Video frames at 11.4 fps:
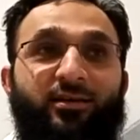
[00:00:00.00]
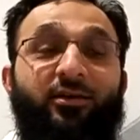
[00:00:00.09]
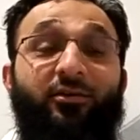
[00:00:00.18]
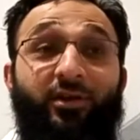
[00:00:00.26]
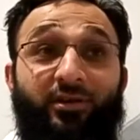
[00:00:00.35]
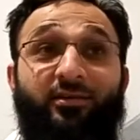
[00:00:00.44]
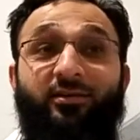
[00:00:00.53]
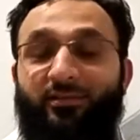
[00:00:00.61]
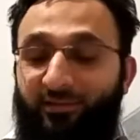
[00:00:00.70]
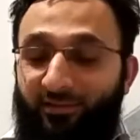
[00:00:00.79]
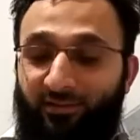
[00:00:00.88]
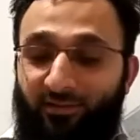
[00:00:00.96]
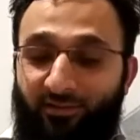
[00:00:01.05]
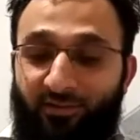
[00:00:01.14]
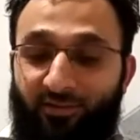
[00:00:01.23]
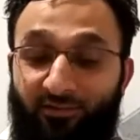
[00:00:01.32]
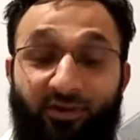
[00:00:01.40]
Run.
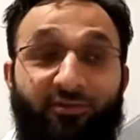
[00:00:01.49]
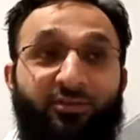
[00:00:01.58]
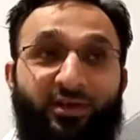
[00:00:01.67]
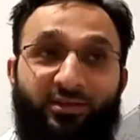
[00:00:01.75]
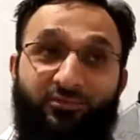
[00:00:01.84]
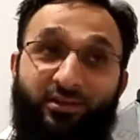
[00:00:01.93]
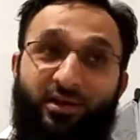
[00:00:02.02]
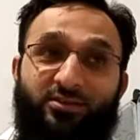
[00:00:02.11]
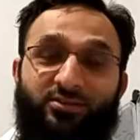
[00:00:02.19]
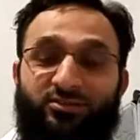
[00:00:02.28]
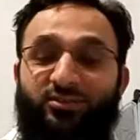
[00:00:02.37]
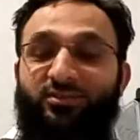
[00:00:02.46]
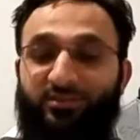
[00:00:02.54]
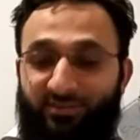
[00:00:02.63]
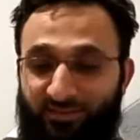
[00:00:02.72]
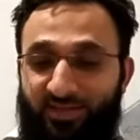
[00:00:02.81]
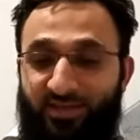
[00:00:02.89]
Run really fast.
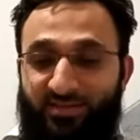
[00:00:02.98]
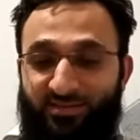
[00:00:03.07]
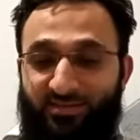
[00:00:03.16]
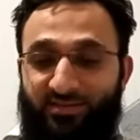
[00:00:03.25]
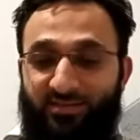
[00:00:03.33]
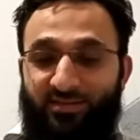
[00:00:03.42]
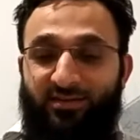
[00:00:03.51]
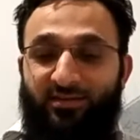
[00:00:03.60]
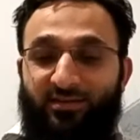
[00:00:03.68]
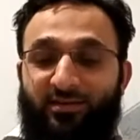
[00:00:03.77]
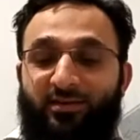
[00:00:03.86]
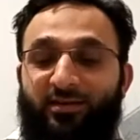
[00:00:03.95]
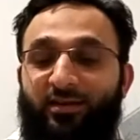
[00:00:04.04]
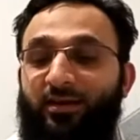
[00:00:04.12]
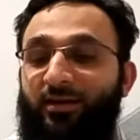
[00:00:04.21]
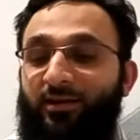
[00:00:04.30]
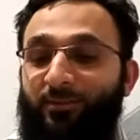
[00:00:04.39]
Yes.
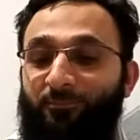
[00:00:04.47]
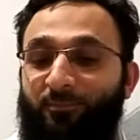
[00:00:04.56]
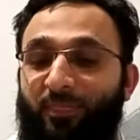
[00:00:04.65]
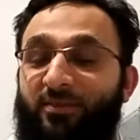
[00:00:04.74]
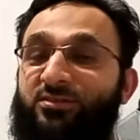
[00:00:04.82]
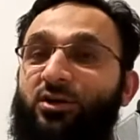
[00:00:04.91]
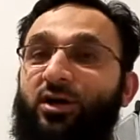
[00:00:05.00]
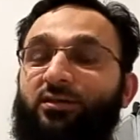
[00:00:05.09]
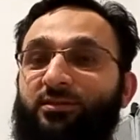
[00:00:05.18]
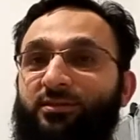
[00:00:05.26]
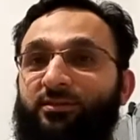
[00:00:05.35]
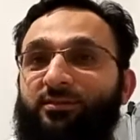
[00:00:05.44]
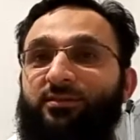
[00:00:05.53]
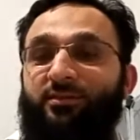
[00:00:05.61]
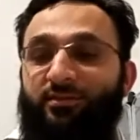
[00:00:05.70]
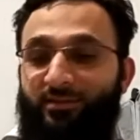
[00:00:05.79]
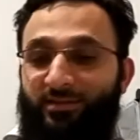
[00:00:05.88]
Scott.
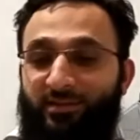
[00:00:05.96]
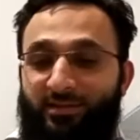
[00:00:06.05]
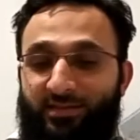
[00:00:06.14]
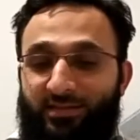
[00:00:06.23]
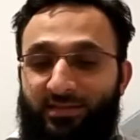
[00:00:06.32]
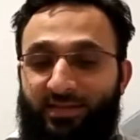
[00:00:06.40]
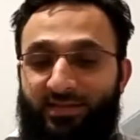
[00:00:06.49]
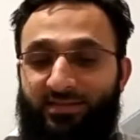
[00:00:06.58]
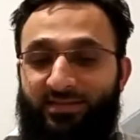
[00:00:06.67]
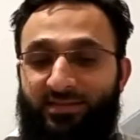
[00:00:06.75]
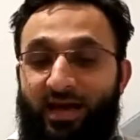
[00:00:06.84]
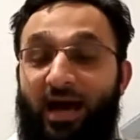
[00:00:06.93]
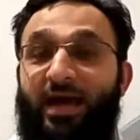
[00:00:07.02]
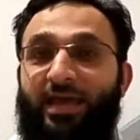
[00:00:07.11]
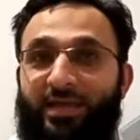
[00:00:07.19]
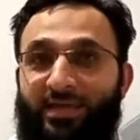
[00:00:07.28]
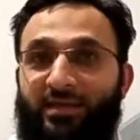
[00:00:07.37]
Yes,
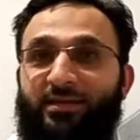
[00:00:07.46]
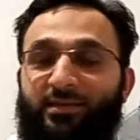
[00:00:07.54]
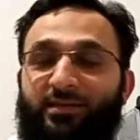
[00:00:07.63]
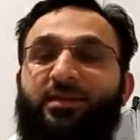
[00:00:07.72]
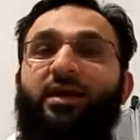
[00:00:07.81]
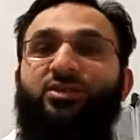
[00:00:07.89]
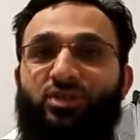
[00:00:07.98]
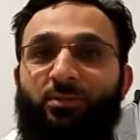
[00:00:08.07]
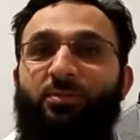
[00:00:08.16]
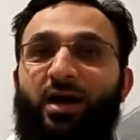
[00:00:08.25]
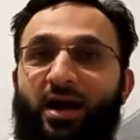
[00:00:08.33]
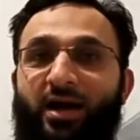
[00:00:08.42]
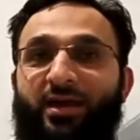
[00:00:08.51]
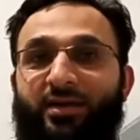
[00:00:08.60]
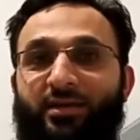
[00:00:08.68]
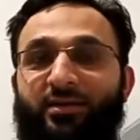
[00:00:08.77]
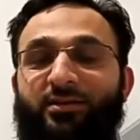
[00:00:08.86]
high. Yeah, jump high.
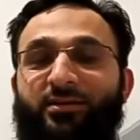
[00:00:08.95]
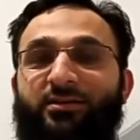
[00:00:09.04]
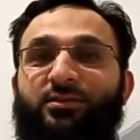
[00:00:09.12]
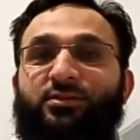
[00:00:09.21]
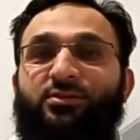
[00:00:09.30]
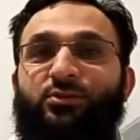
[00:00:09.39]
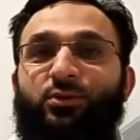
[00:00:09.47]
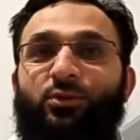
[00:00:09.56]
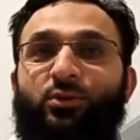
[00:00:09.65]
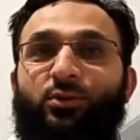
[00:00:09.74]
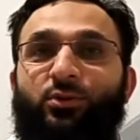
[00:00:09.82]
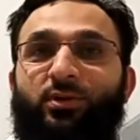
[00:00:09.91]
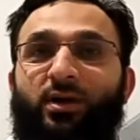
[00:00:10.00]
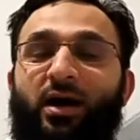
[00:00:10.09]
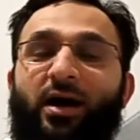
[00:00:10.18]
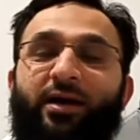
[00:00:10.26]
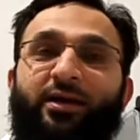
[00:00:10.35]
So
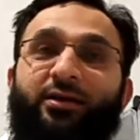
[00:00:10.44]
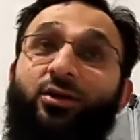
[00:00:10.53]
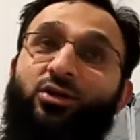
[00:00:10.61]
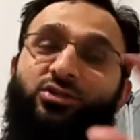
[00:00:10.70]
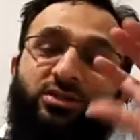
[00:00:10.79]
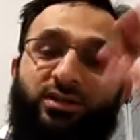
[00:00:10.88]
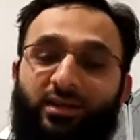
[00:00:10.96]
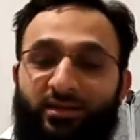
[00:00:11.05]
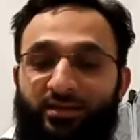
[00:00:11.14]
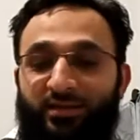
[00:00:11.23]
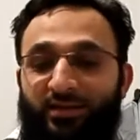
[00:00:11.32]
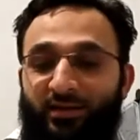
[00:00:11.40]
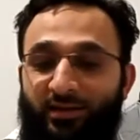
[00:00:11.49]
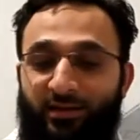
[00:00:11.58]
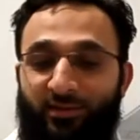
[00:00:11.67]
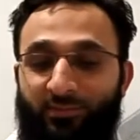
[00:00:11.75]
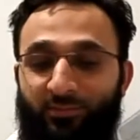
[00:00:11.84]
higher, dodging and
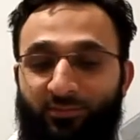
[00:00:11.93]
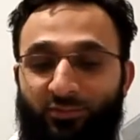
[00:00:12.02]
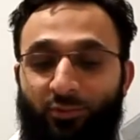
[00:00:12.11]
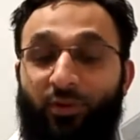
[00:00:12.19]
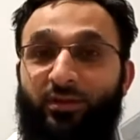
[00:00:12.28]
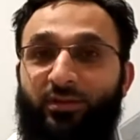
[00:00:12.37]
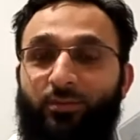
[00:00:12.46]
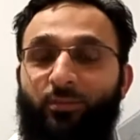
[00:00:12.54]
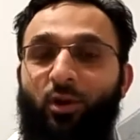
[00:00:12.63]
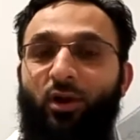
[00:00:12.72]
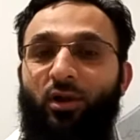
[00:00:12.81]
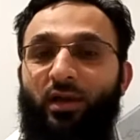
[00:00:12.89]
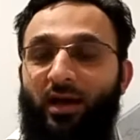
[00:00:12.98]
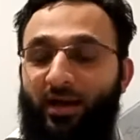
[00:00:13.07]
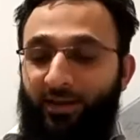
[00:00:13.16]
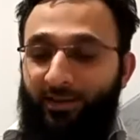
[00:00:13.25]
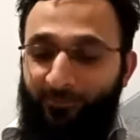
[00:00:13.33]
throwing the ball
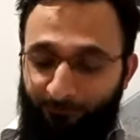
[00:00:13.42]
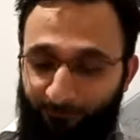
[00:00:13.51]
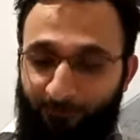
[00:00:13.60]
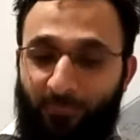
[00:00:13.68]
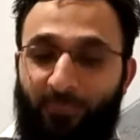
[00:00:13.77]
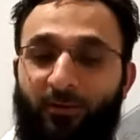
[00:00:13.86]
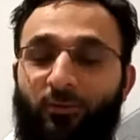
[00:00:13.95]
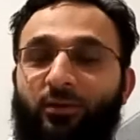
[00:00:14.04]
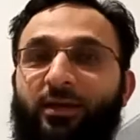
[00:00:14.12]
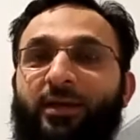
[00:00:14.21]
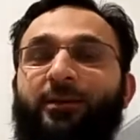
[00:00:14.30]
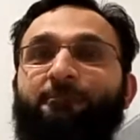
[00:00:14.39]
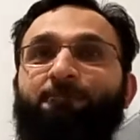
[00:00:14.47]
high. Okay.